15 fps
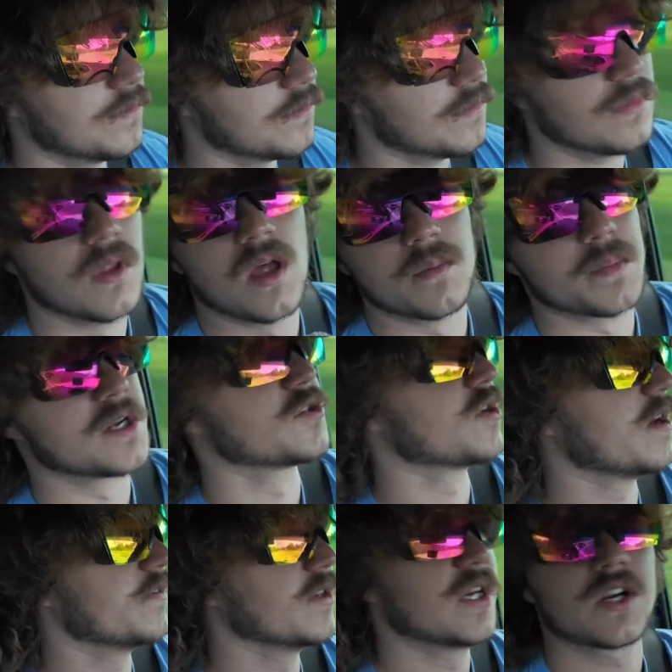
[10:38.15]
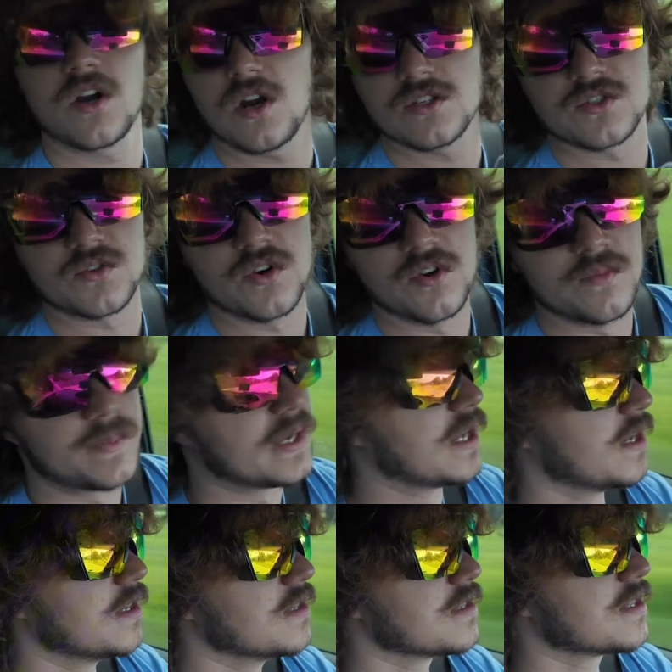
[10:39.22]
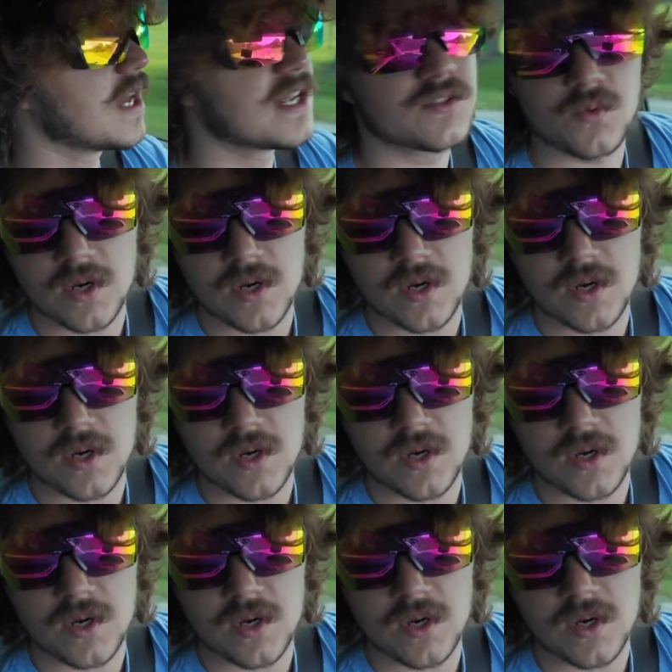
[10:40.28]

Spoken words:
not in my driveway, across the road, because that's